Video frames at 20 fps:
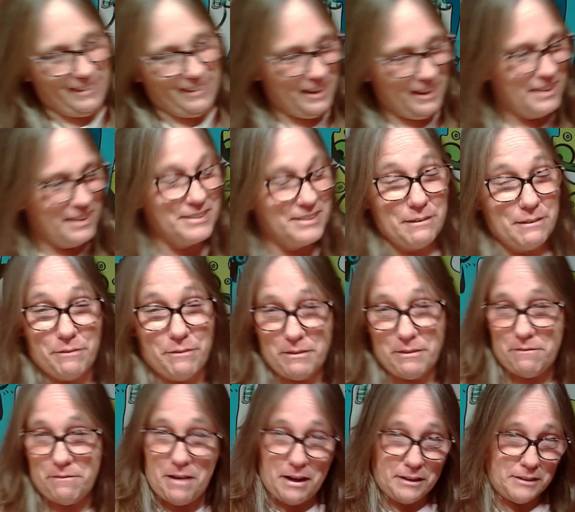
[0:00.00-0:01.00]
Except for the
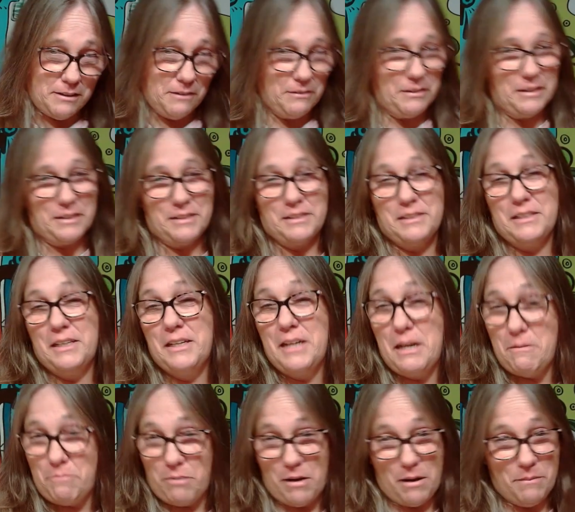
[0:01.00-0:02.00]
fact I want to see it,
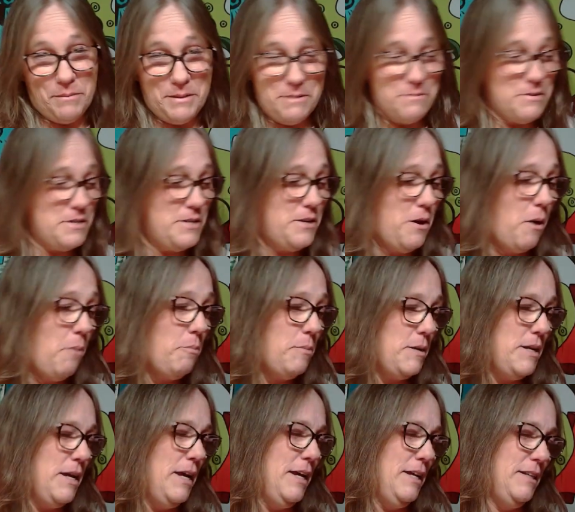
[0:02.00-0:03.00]
I probably wouldn't
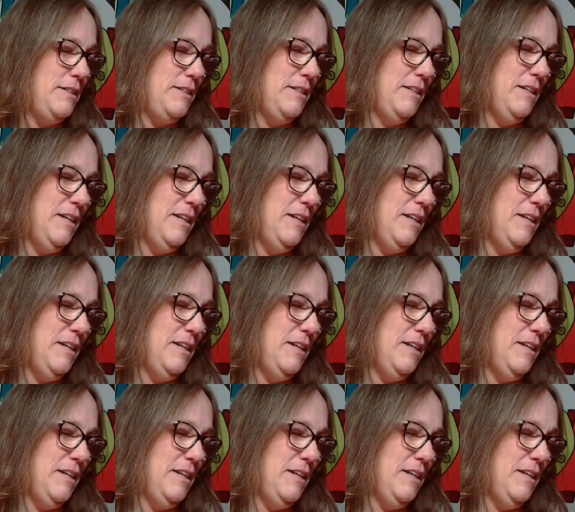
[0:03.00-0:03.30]
open it.